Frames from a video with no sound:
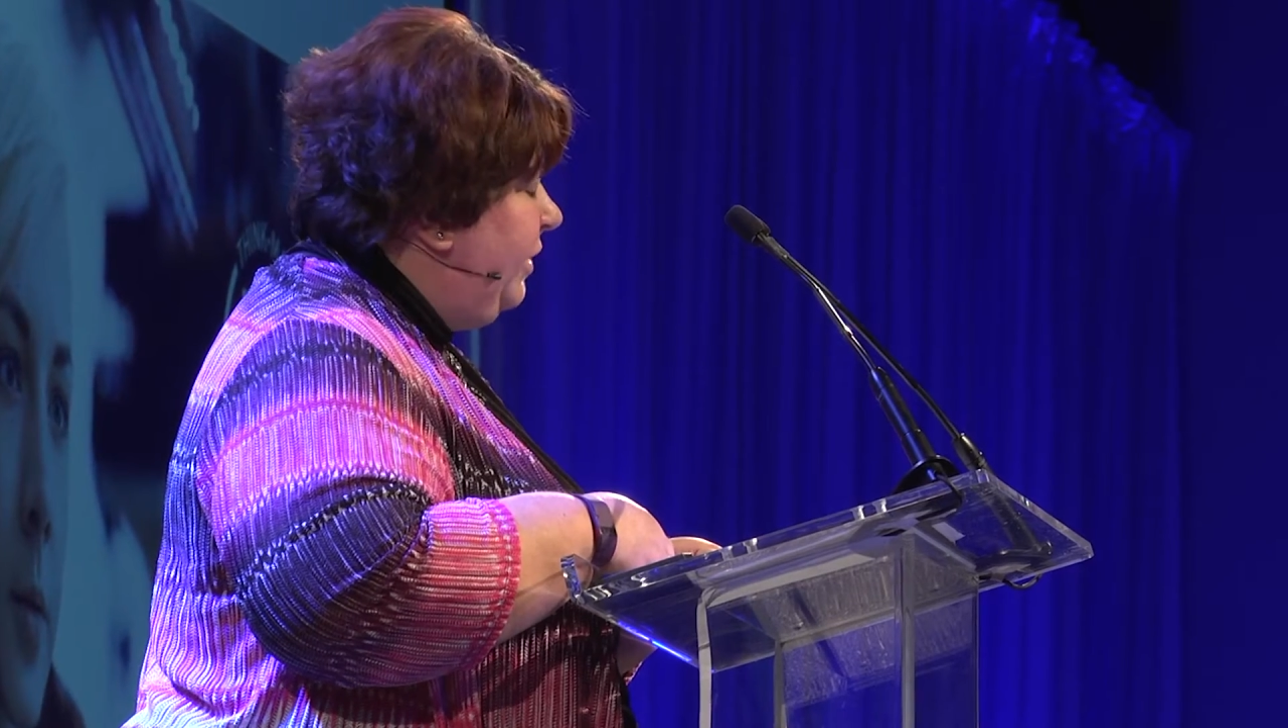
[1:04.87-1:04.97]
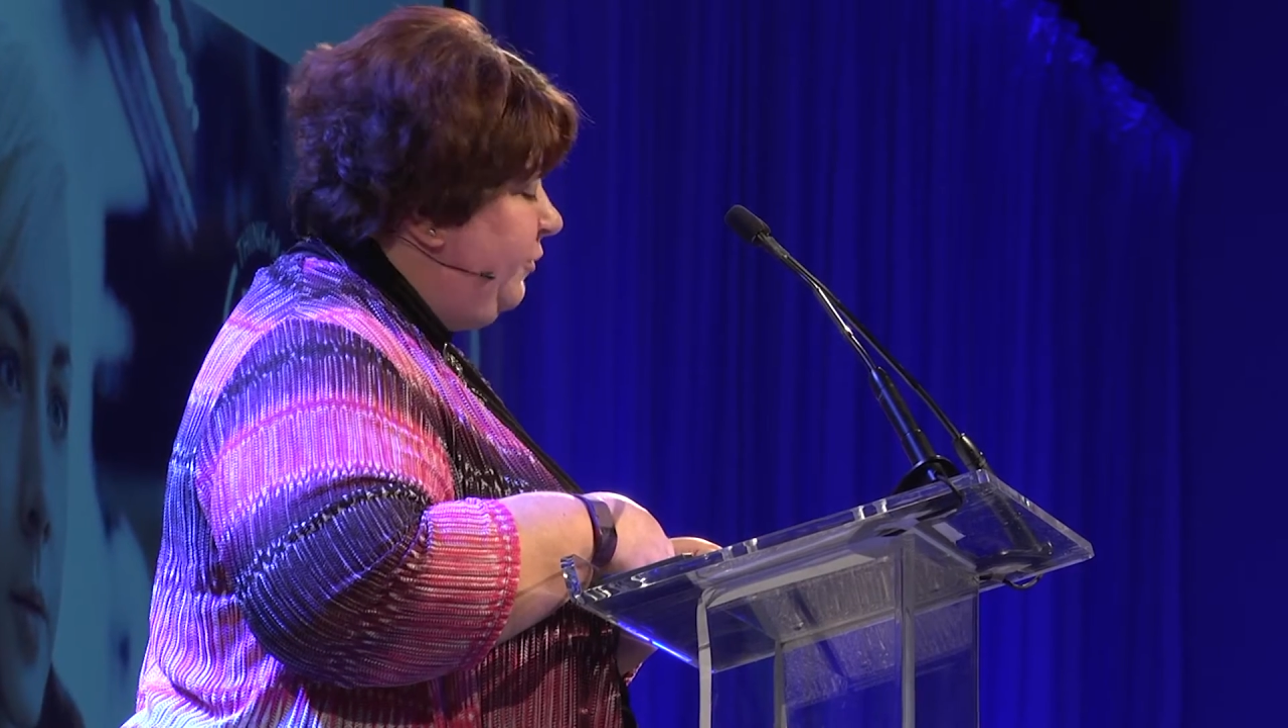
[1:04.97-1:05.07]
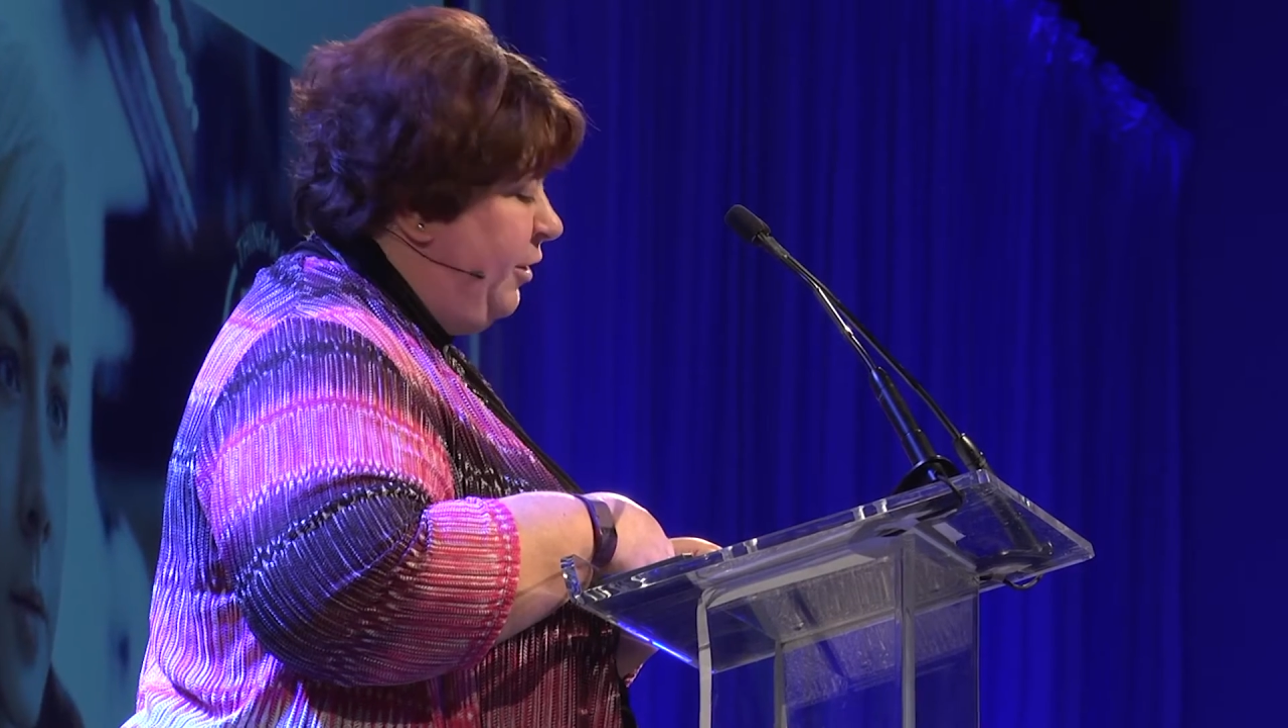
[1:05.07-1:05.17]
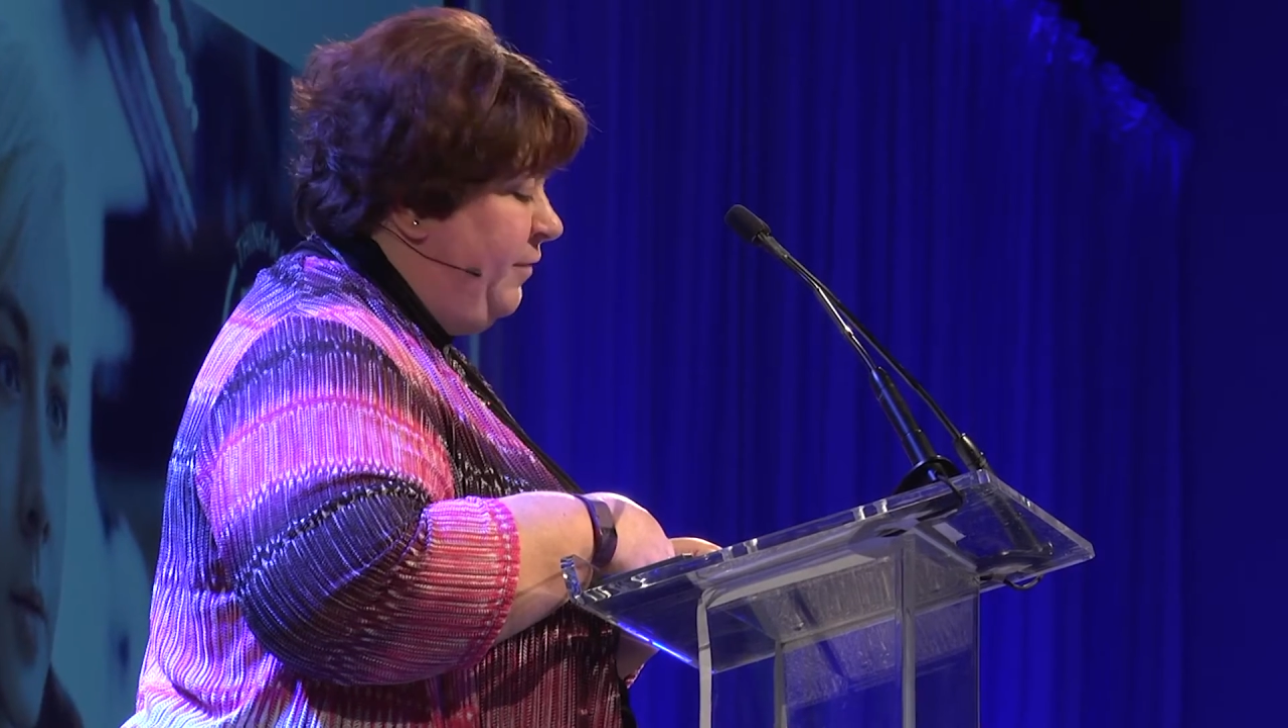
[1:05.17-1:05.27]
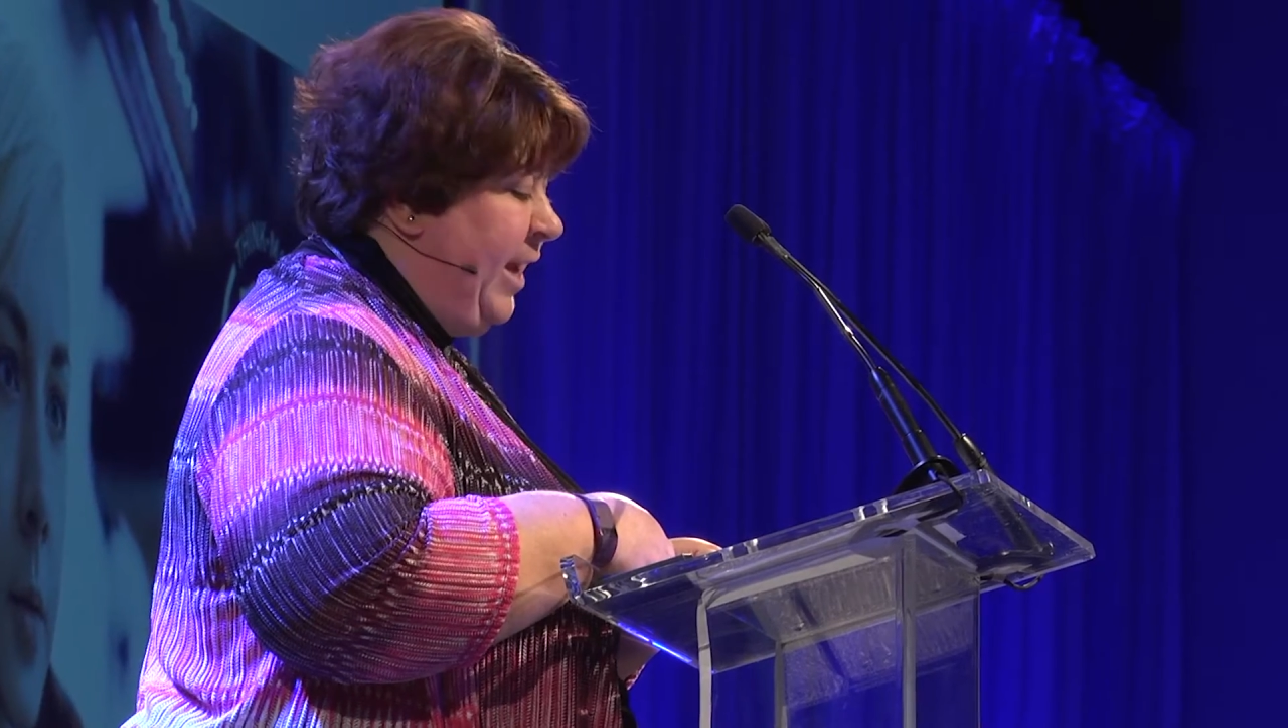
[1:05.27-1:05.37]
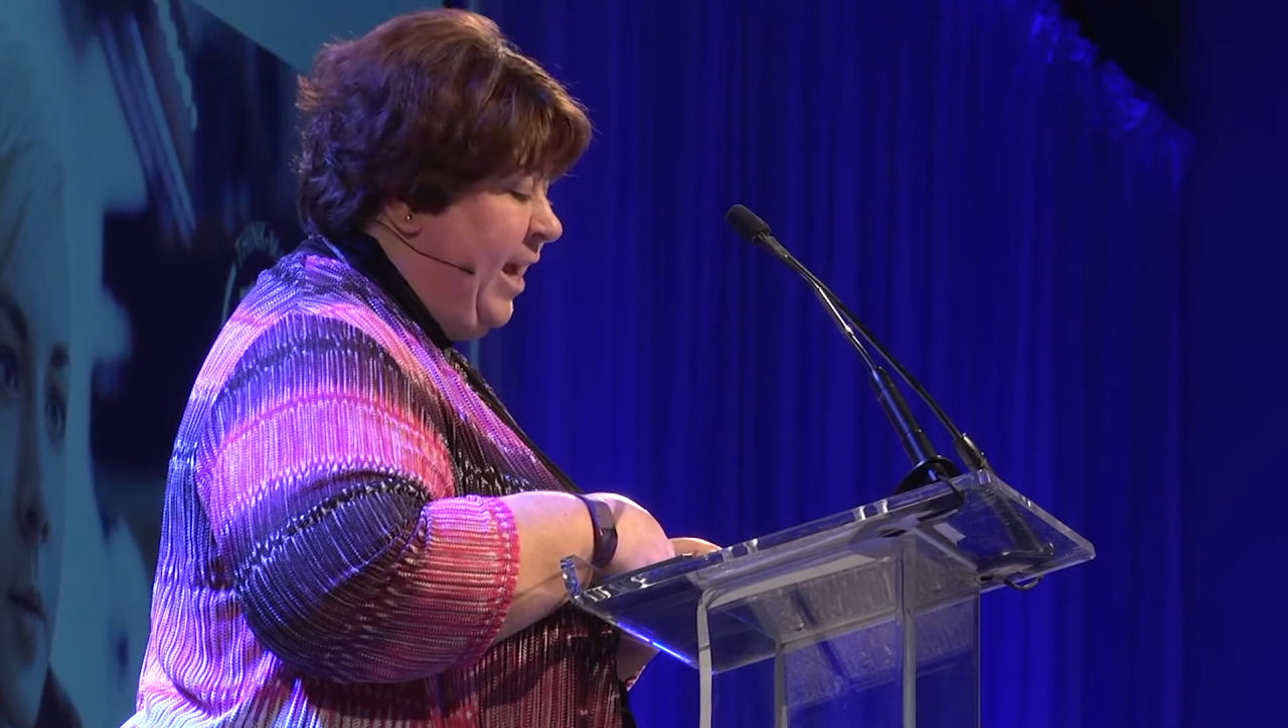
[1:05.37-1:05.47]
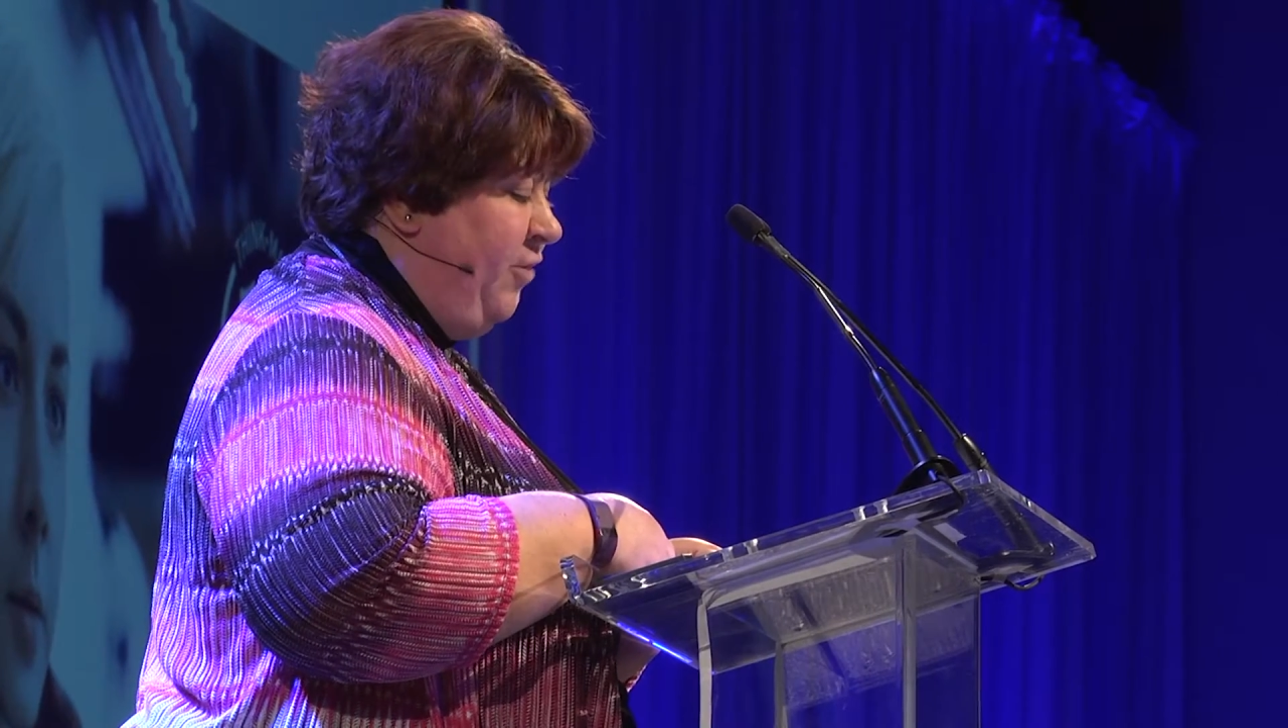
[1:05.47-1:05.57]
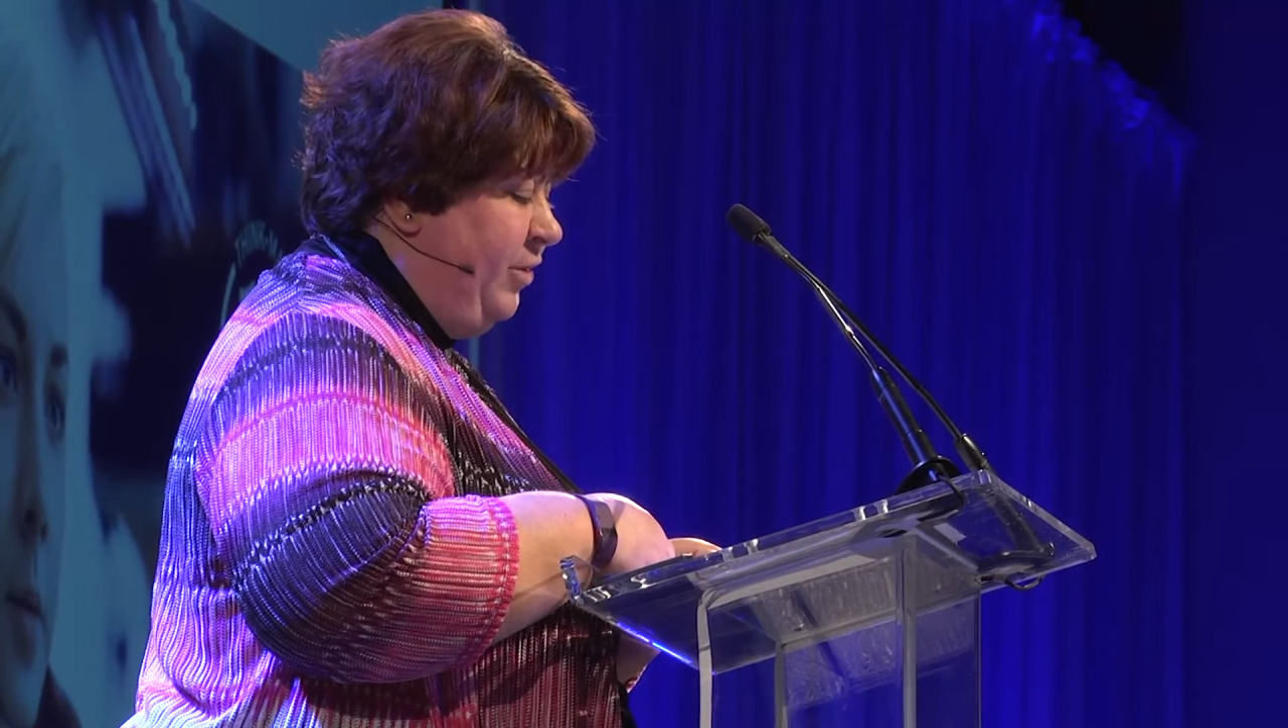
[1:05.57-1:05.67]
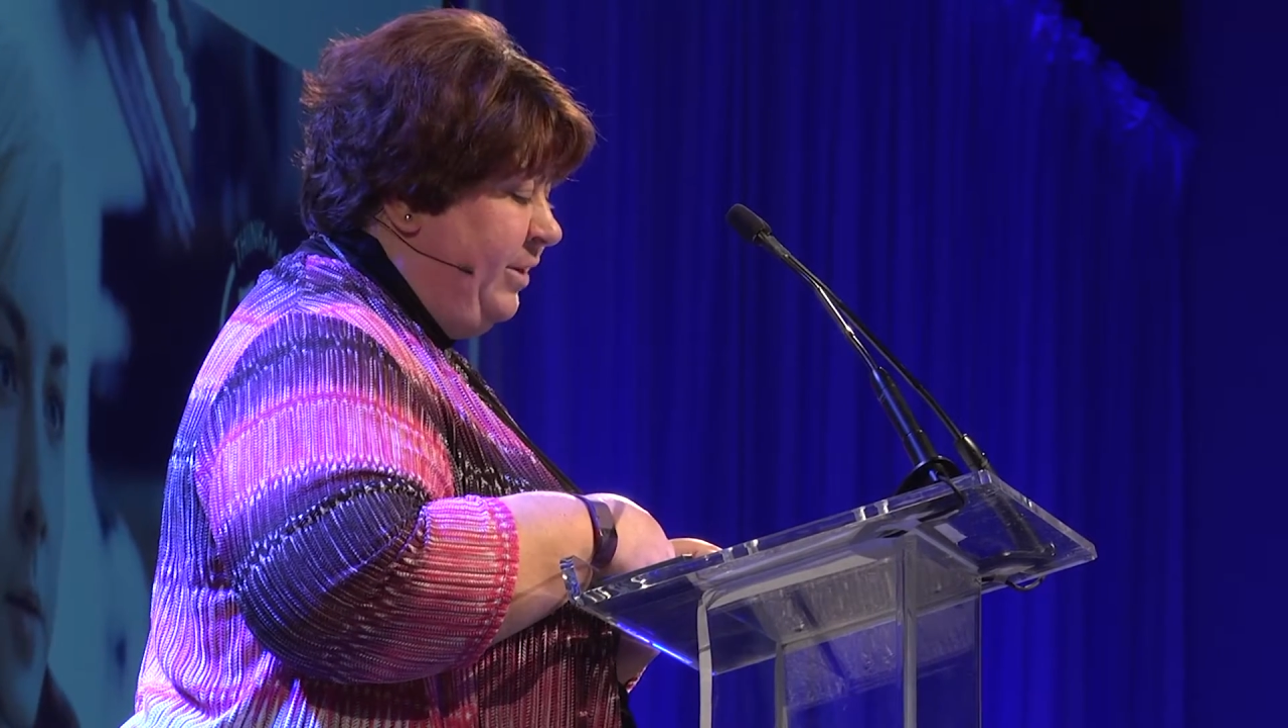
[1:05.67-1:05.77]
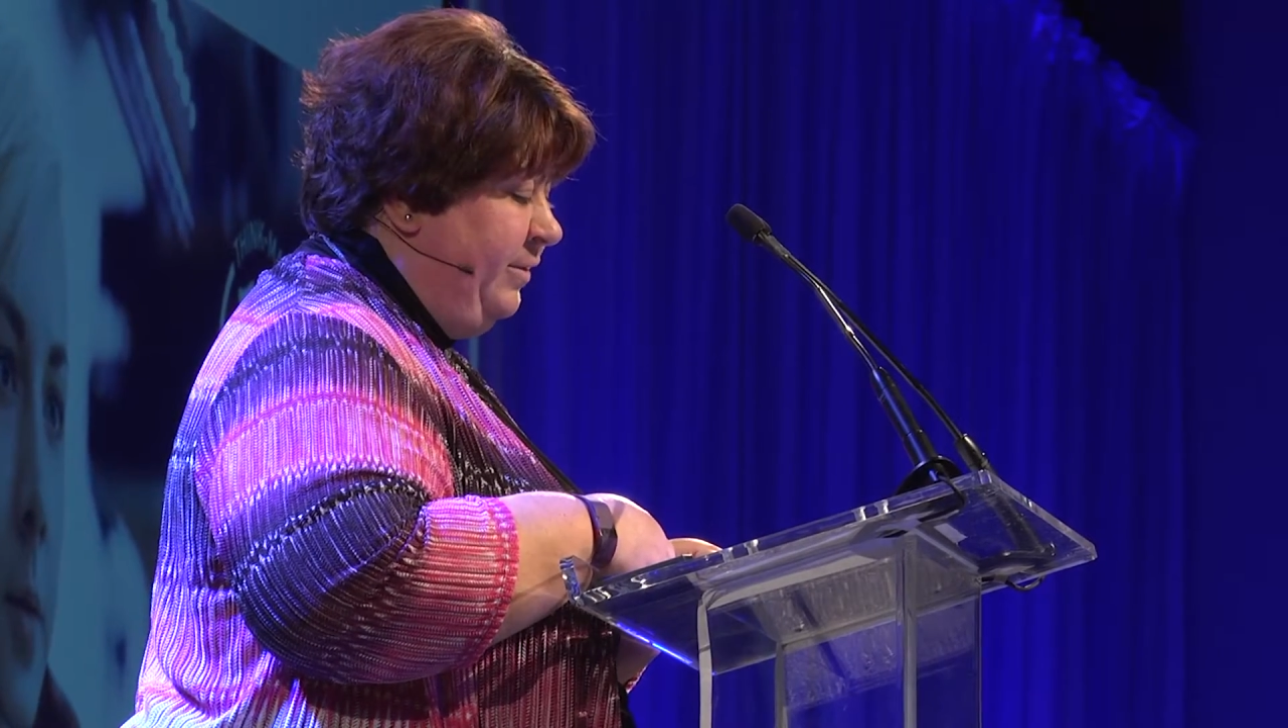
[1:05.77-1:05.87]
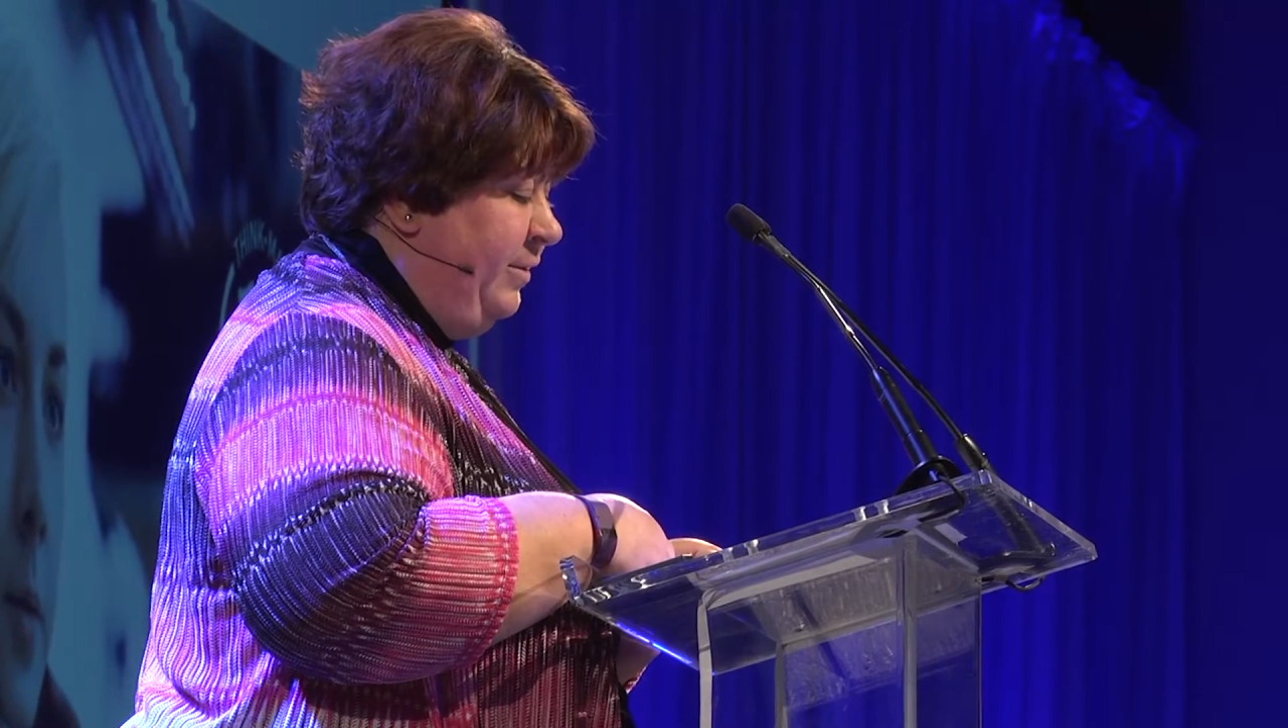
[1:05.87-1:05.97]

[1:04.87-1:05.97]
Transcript: certifications.